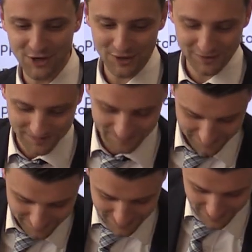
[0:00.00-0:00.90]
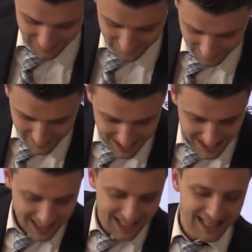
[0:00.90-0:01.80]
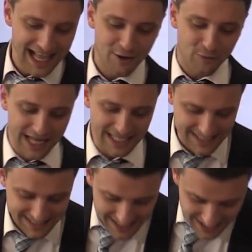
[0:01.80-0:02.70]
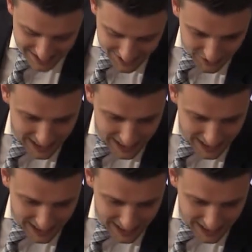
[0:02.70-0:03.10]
Oh, good? Perfect. Now, what else is needed?